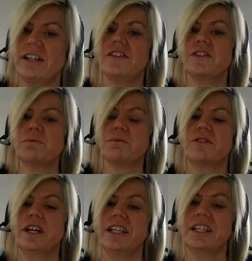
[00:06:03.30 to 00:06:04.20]
as this was
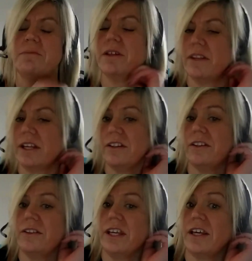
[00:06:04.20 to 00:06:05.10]
the agreement
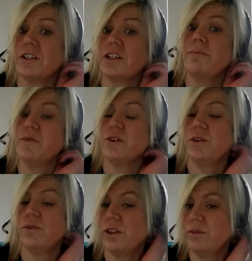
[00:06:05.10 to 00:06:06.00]
they had come to
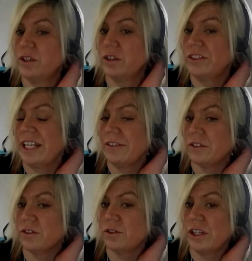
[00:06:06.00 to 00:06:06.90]
for the funeral
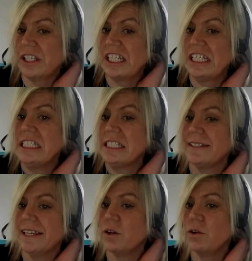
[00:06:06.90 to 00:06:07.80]
director to agree to
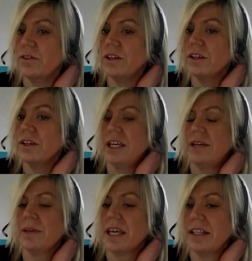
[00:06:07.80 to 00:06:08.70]
take on
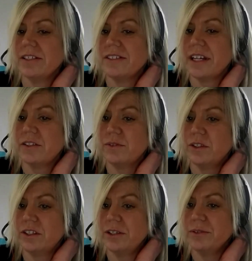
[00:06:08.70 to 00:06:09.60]
Kelly's dad's
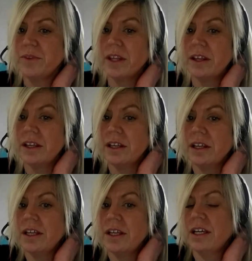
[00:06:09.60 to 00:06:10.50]
funeral.
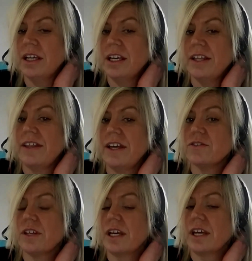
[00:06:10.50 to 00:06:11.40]

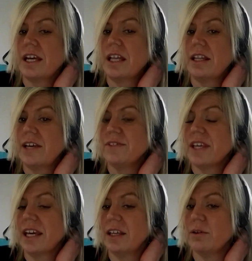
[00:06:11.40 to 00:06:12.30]
This left
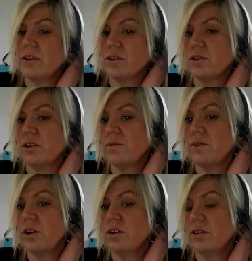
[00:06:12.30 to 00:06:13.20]
Kelly with a
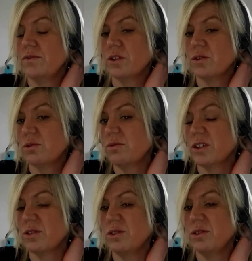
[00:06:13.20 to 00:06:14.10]
shortfall of just
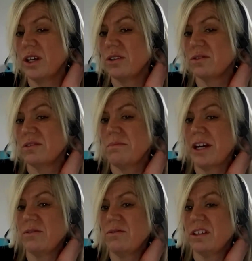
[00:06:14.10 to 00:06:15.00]
over
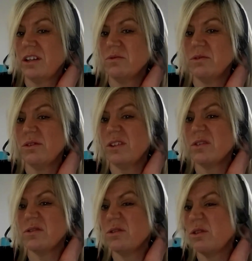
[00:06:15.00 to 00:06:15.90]
£2,000, around
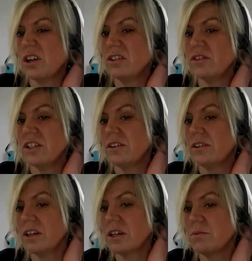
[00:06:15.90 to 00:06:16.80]
2,200 I
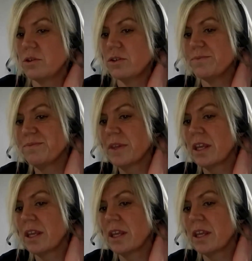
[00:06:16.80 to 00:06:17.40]
think it was.